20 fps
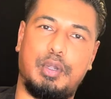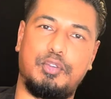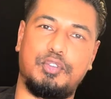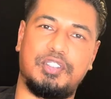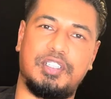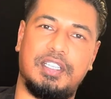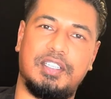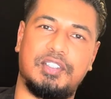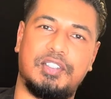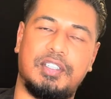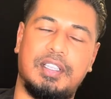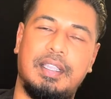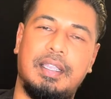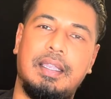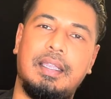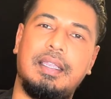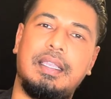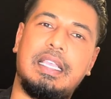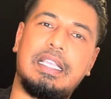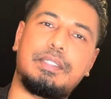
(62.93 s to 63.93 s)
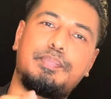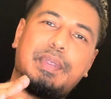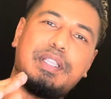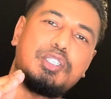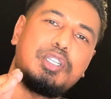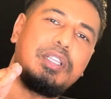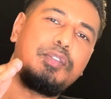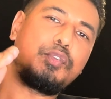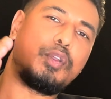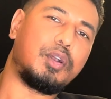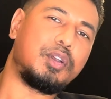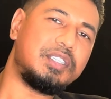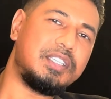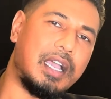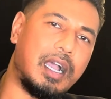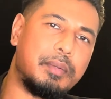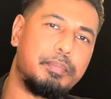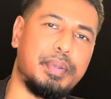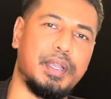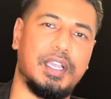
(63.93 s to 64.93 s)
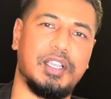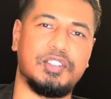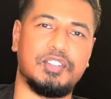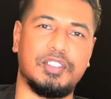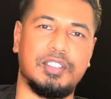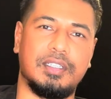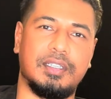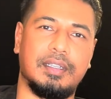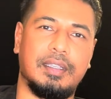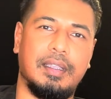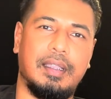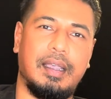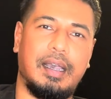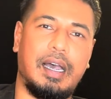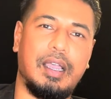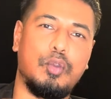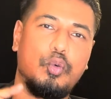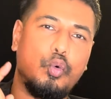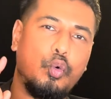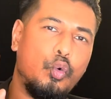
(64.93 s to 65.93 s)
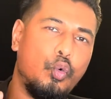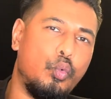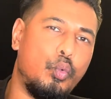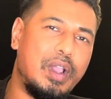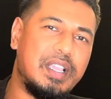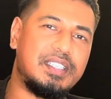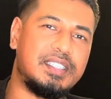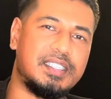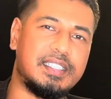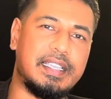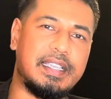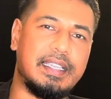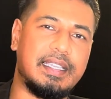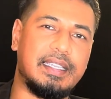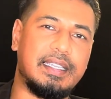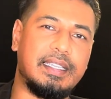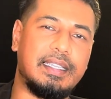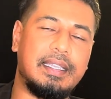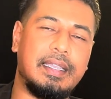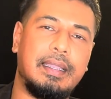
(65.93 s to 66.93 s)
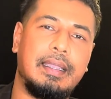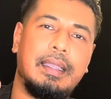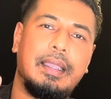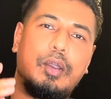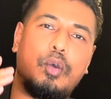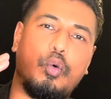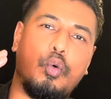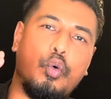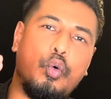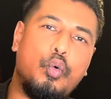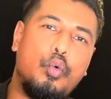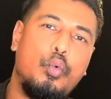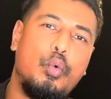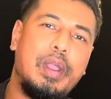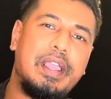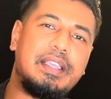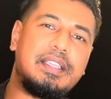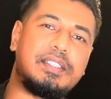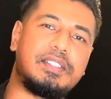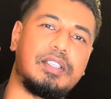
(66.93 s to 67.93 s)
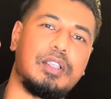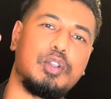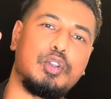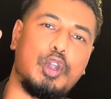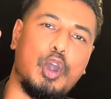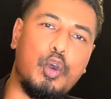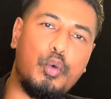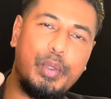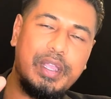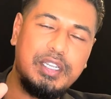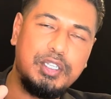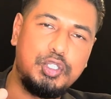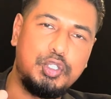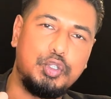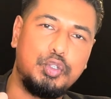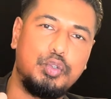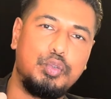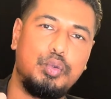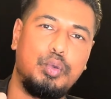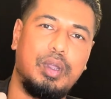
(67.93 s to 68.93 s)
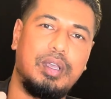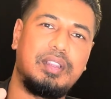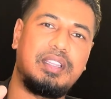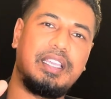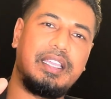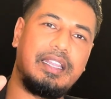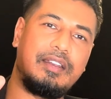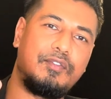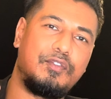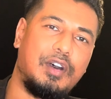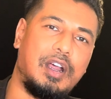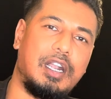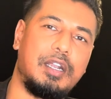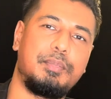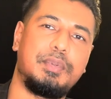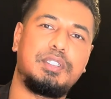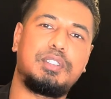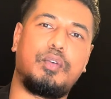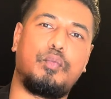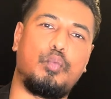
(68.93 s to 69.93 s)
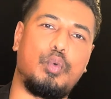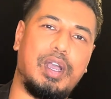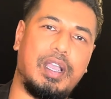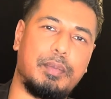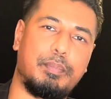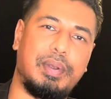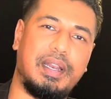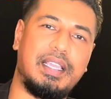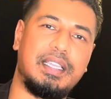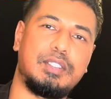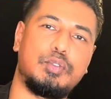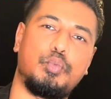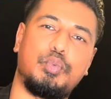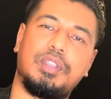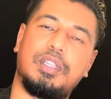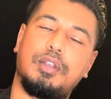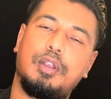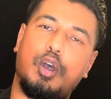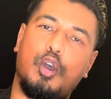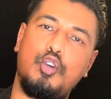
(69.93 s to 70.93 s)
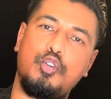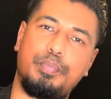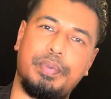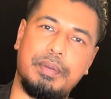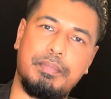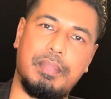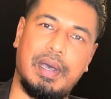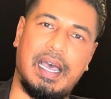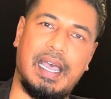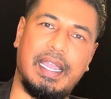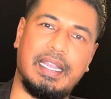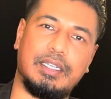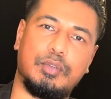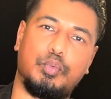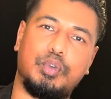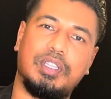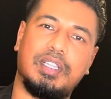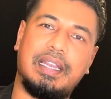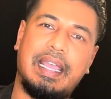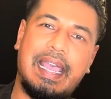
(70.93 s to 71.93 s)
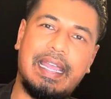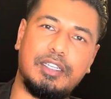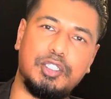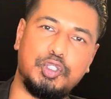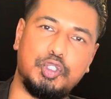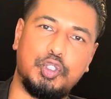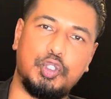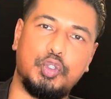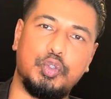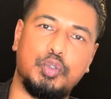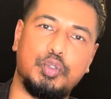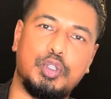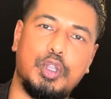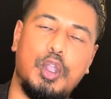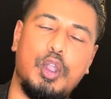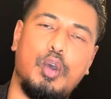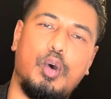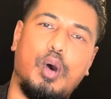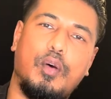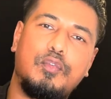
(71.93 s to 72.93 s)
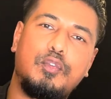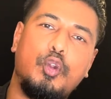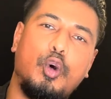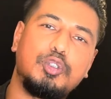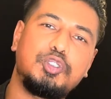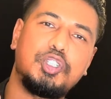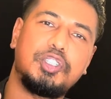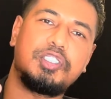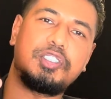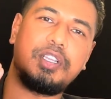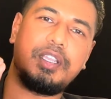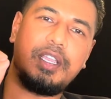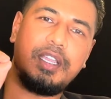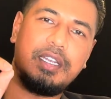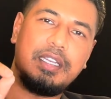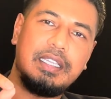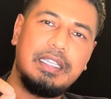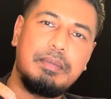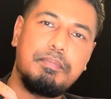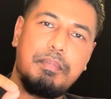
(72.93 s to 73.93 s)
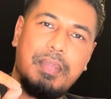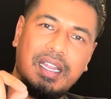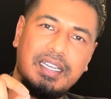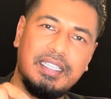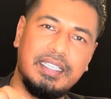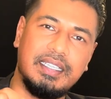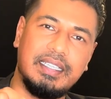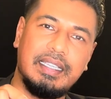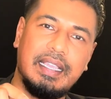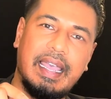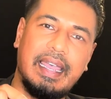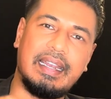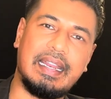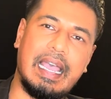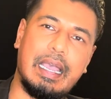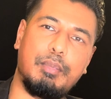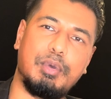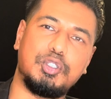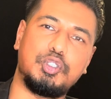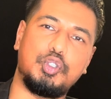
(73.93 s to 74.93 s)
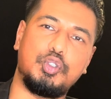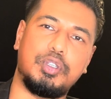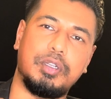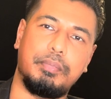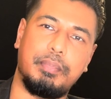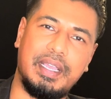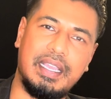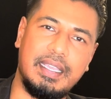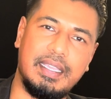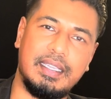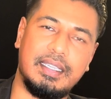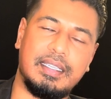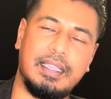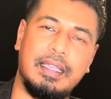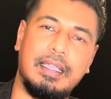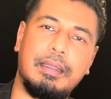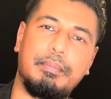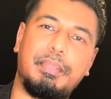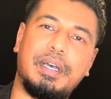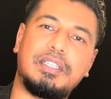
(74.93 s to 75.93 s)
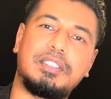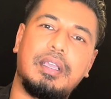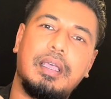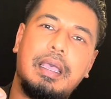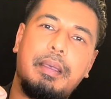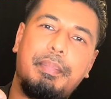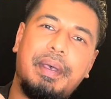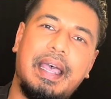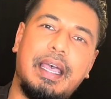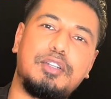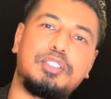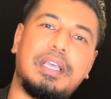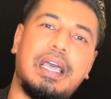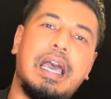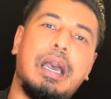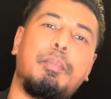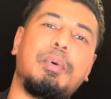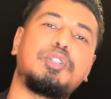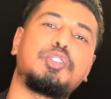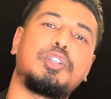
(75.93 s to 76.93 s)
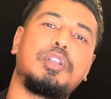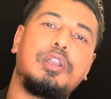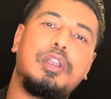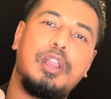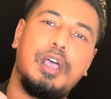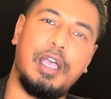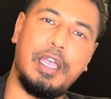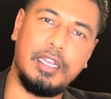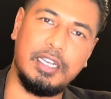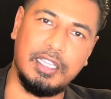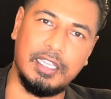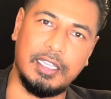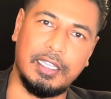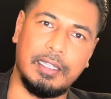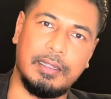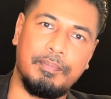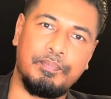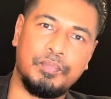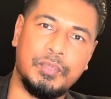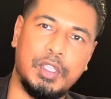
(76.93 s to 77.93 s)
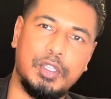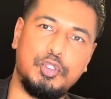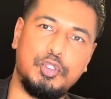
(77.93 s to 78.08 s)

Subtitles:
the process. Especially if you're a young person, I always say, always go into the environment of workplace with an open mind, with an attitude of not just earning money and how much you can make, but about how much learning